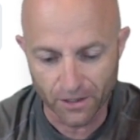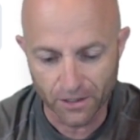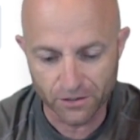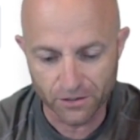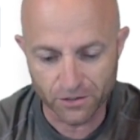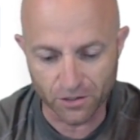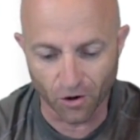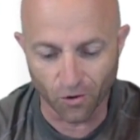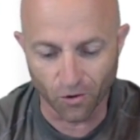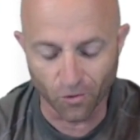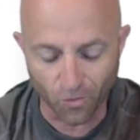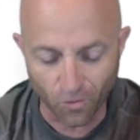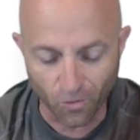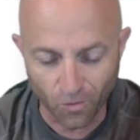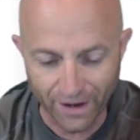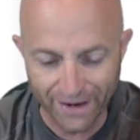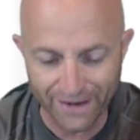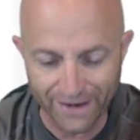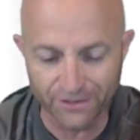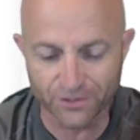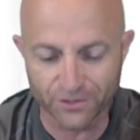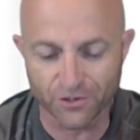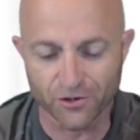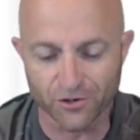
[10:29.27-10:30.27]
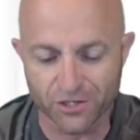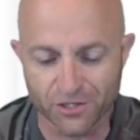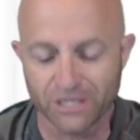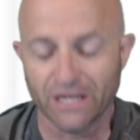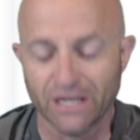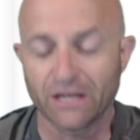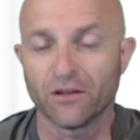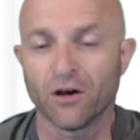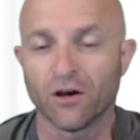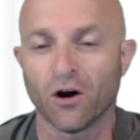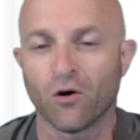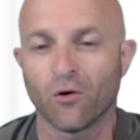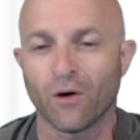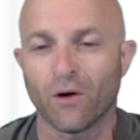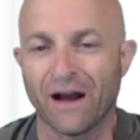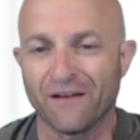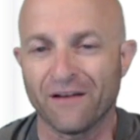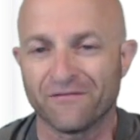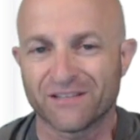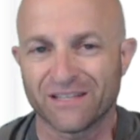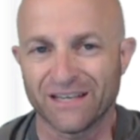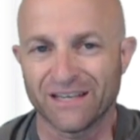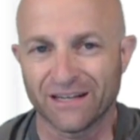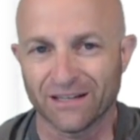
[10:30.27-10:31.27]
So interesting though,
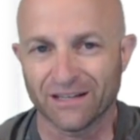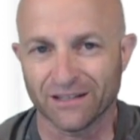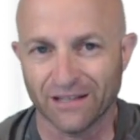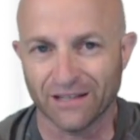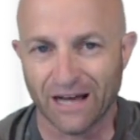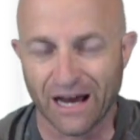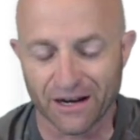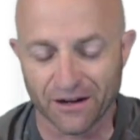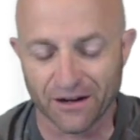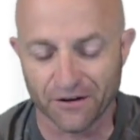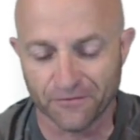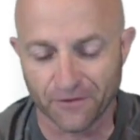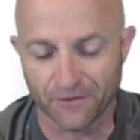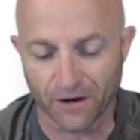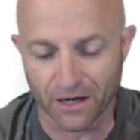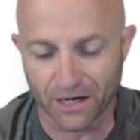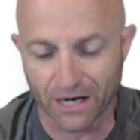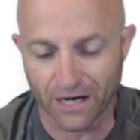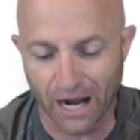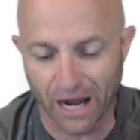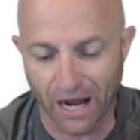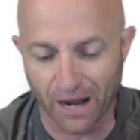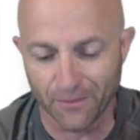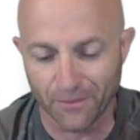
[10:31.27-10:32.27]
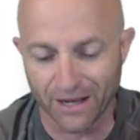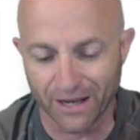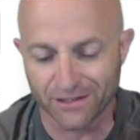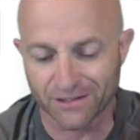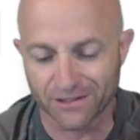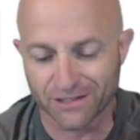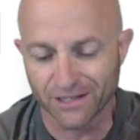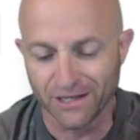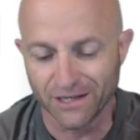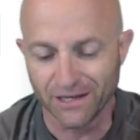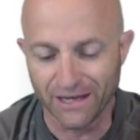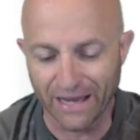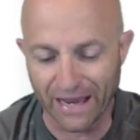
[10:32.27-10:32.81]
I've seen a lot of comments